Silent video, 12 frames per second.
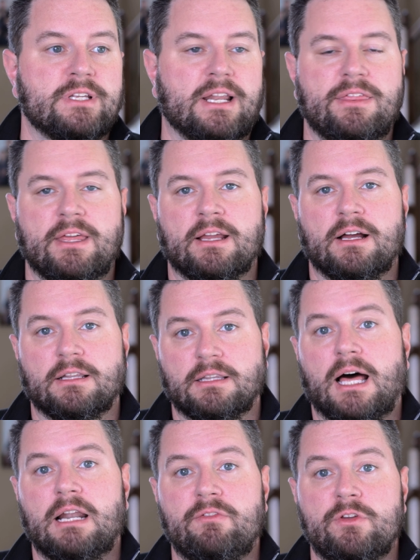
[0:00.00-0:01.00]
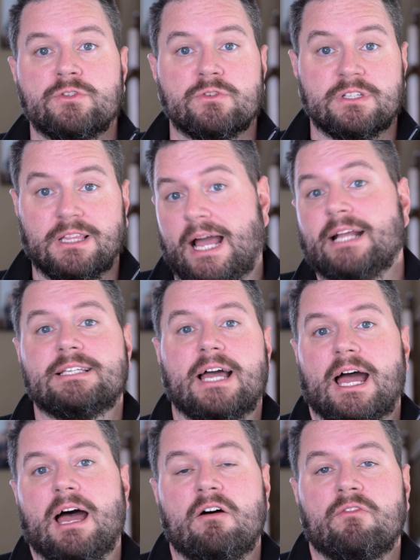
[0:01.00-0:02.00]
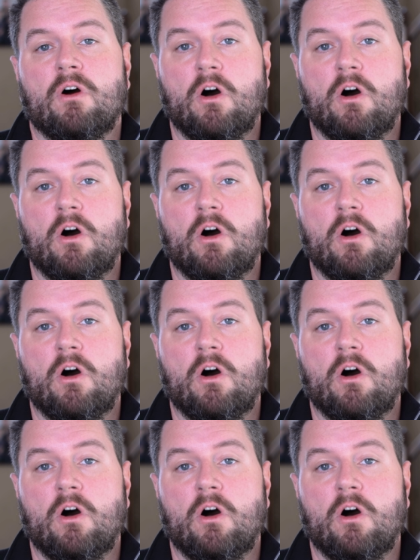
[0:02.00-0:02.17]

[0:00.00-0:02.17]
that I think a lot of users like to have